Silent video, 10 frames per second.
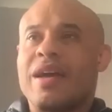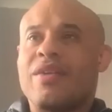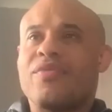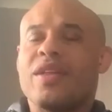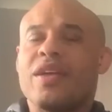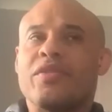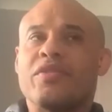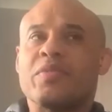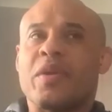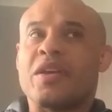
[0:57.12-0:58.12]
I feel
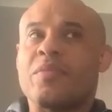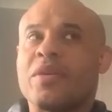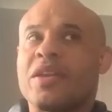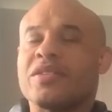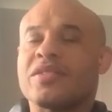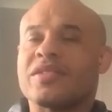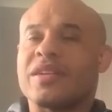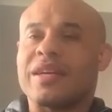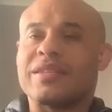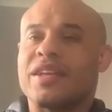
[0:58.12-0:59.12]
Henry's been competing since
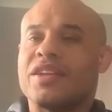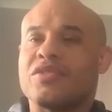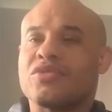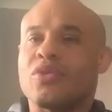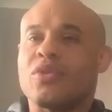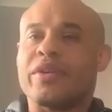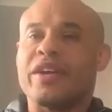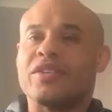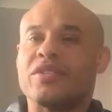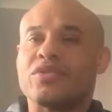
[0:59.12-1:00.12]
like 10 years old,
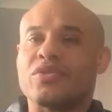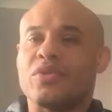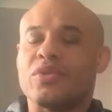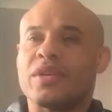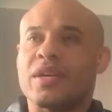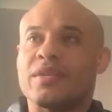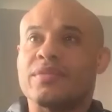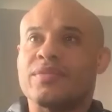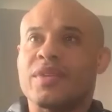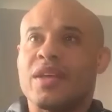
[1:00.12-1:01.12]
8 years old,
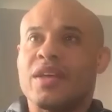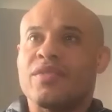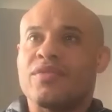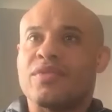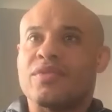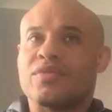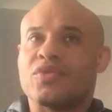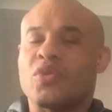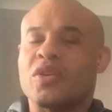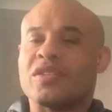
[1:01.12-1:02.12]
for
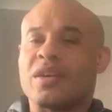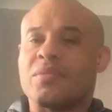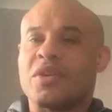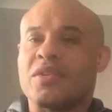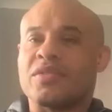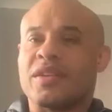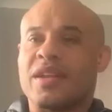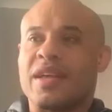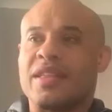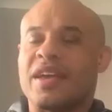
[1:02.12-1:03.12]
20 some years.
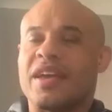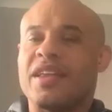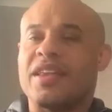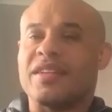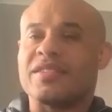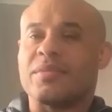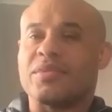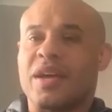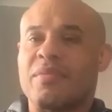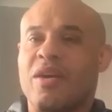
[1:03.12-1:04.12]
And I think he needed some
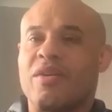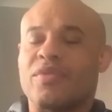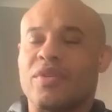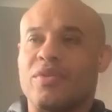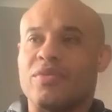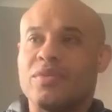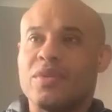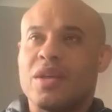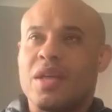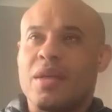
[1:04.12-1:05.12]
time off,
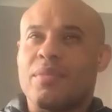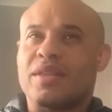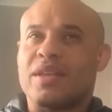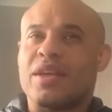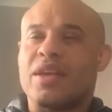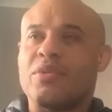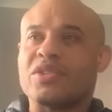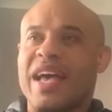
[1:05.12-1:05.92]
but it was